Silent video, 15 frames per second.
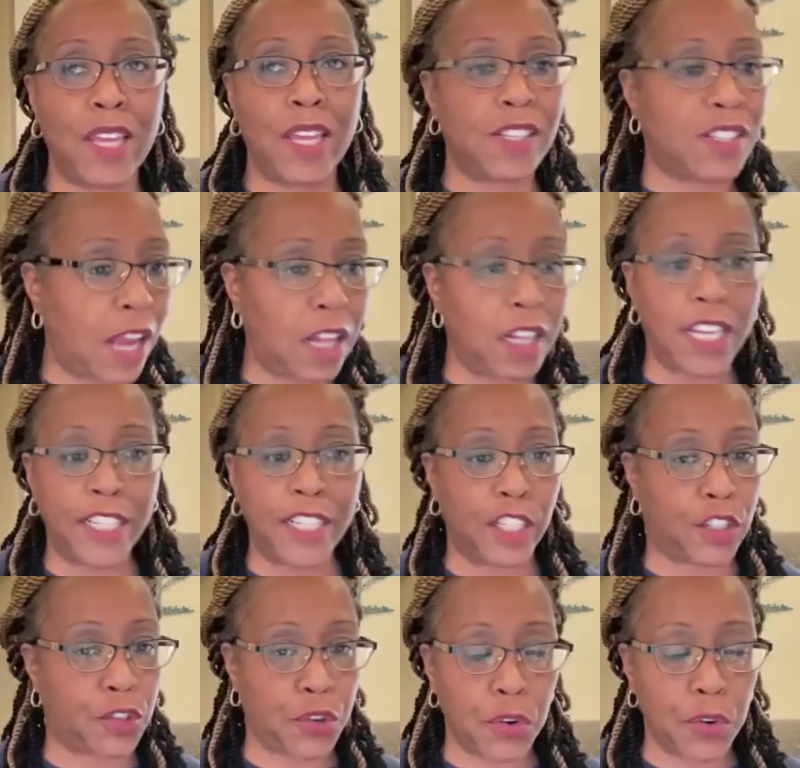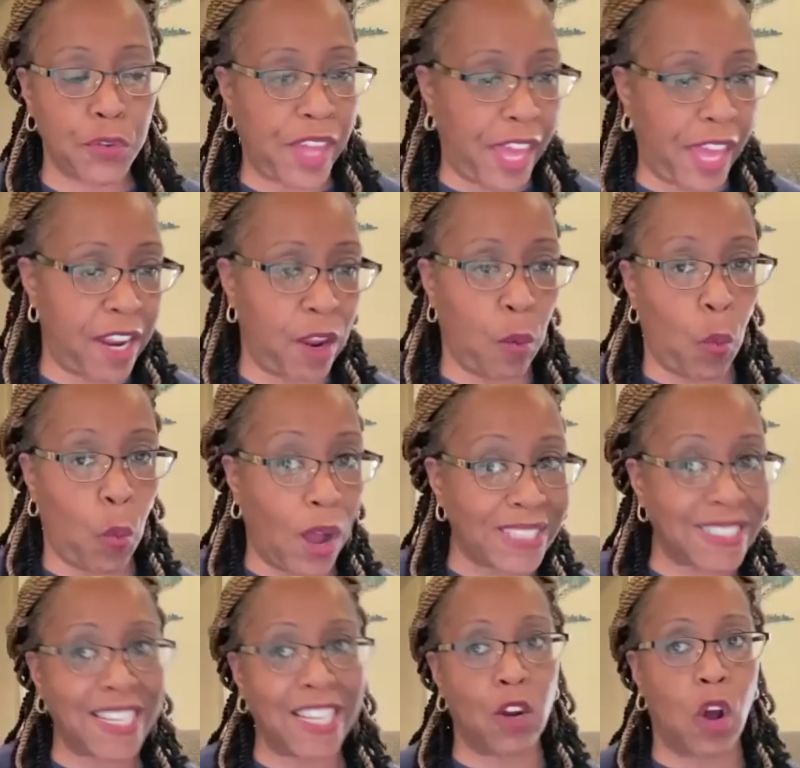is telling the truth and it
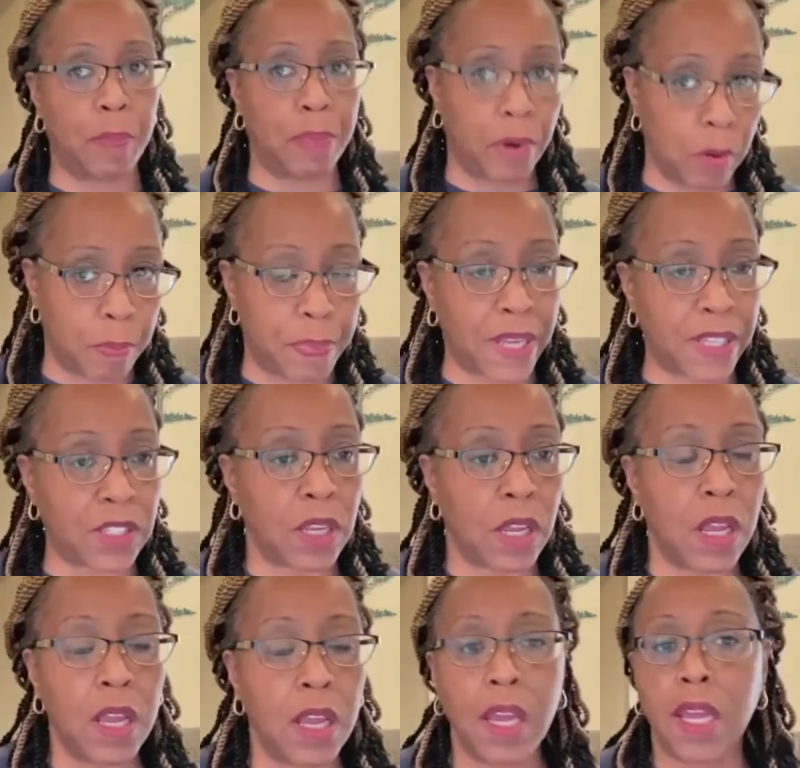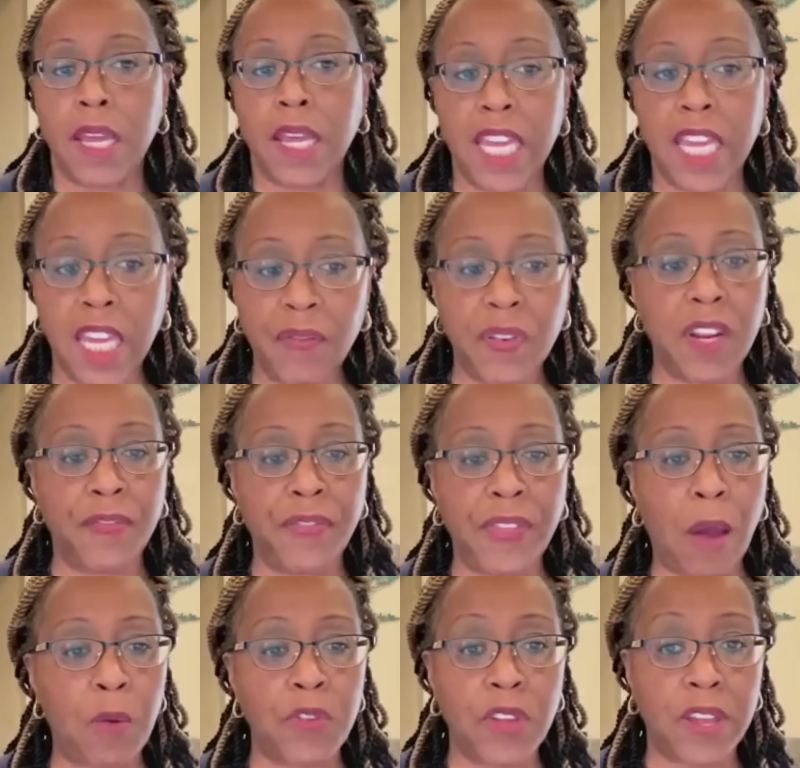wasn't on purpose, even if
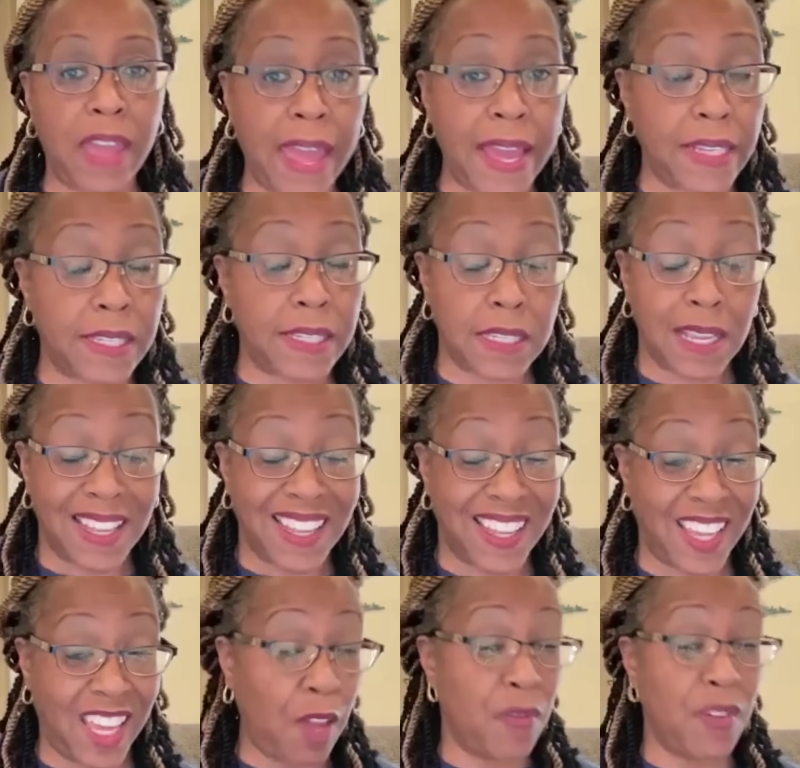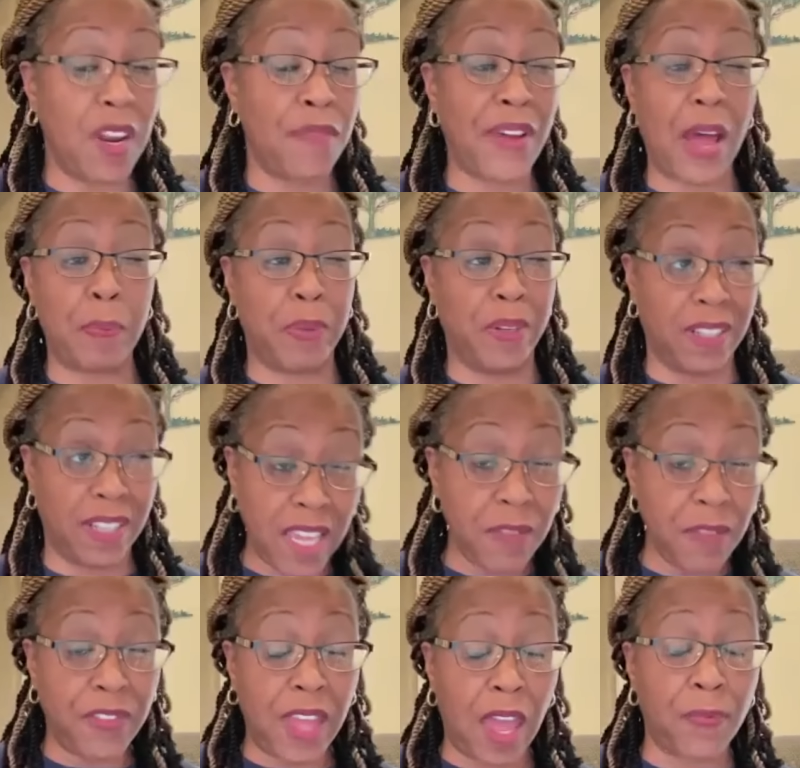that were the case, even if I
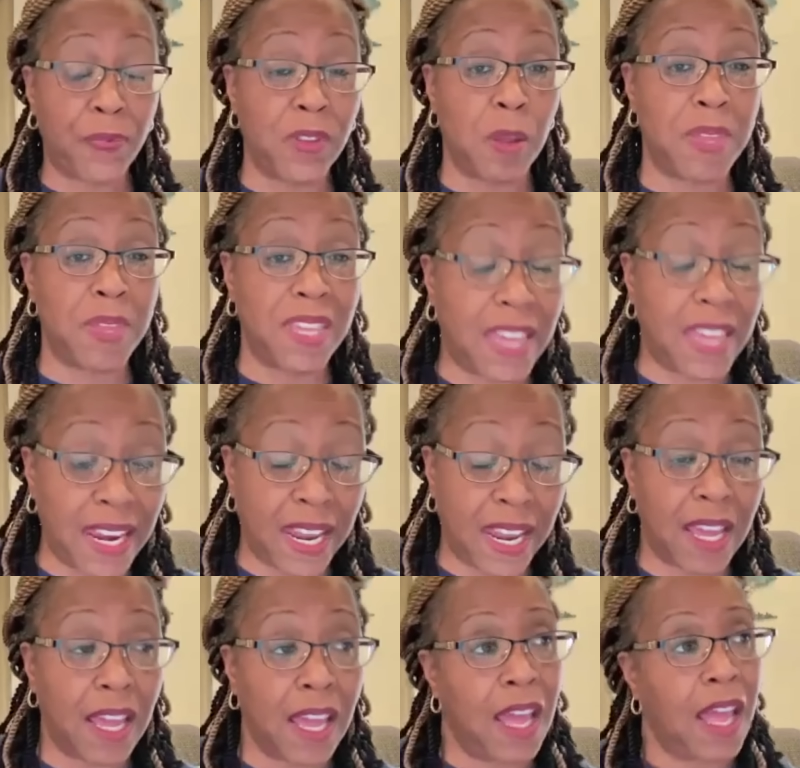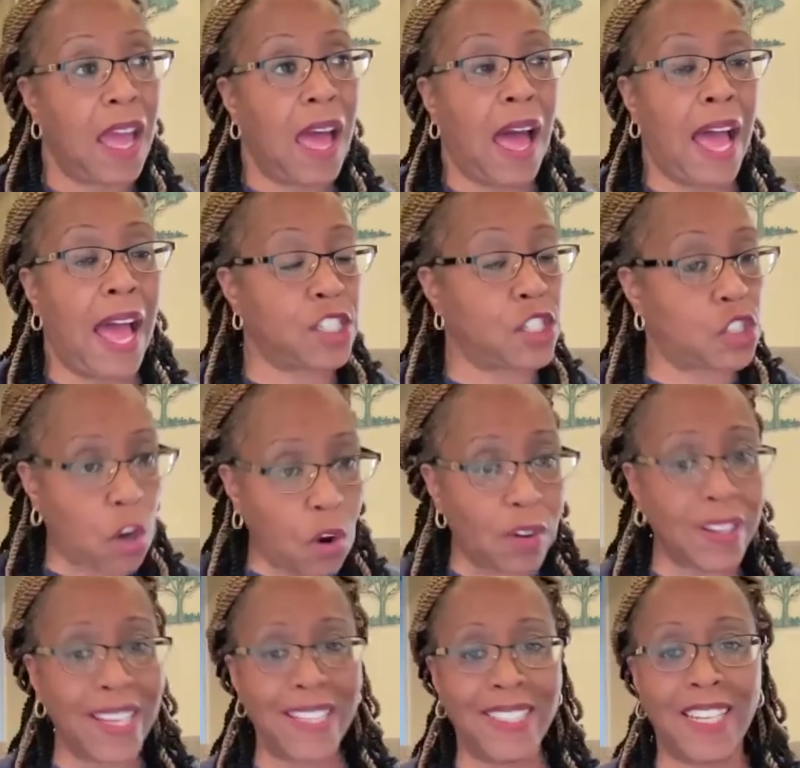believed that from the beginning, I
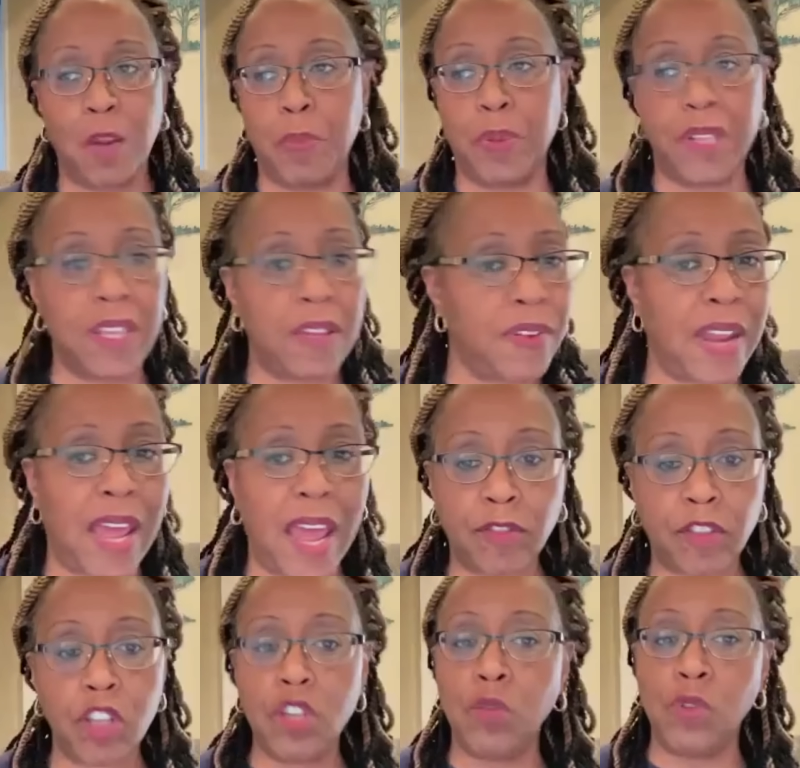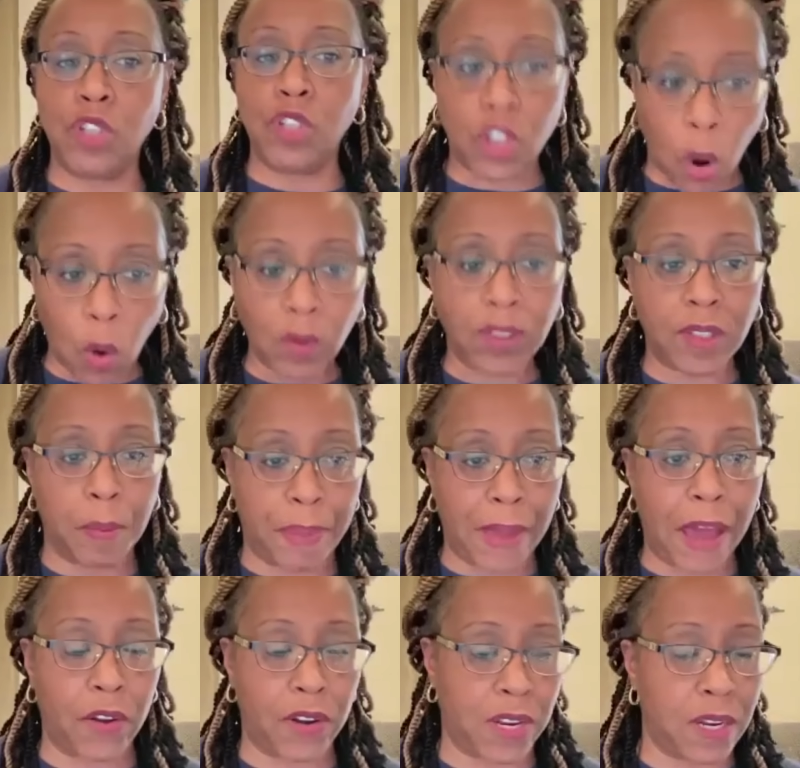certainly didn't believe it after you joked
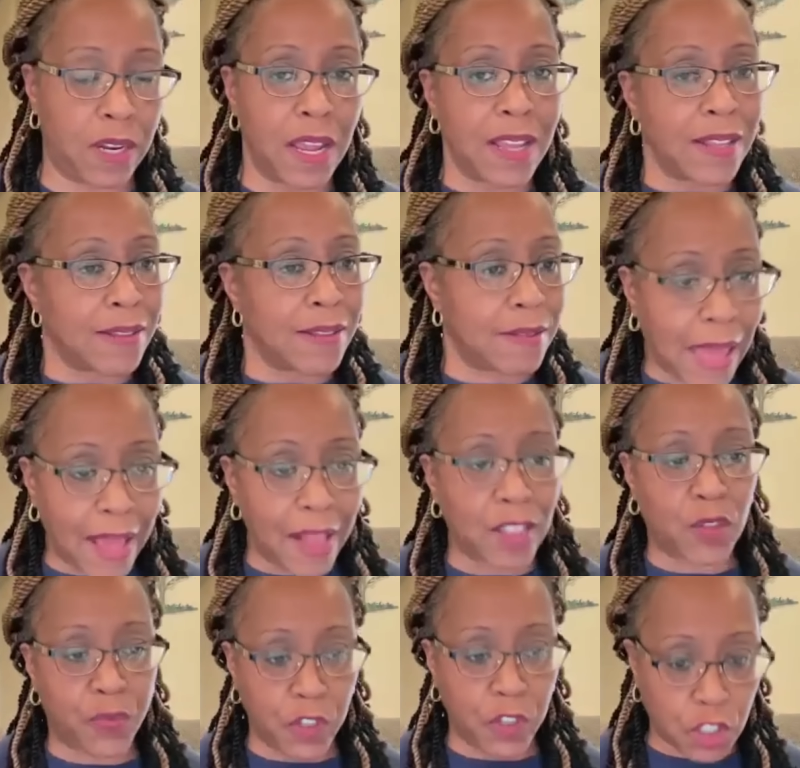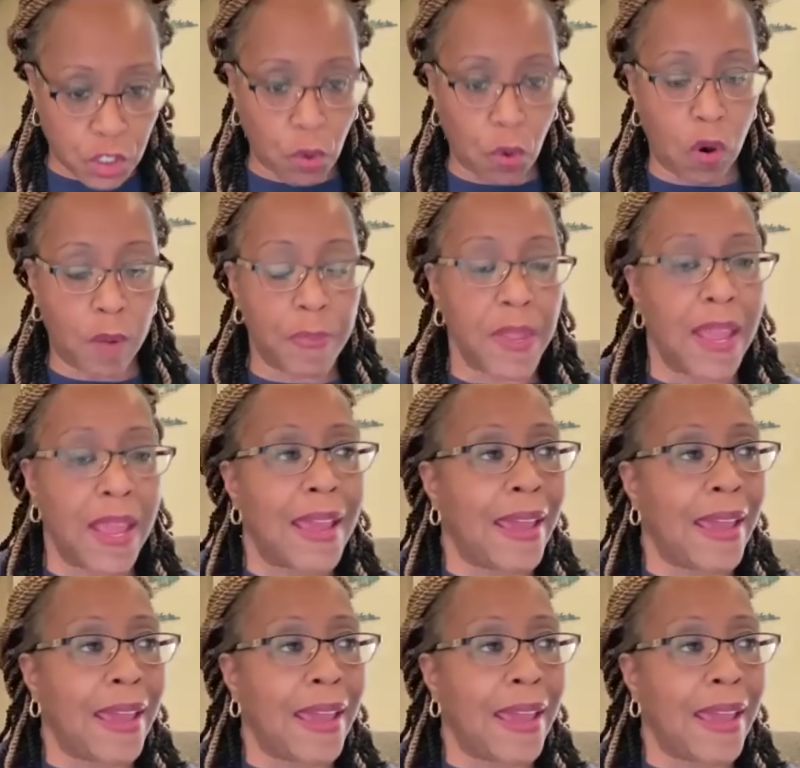about it. That's for sure.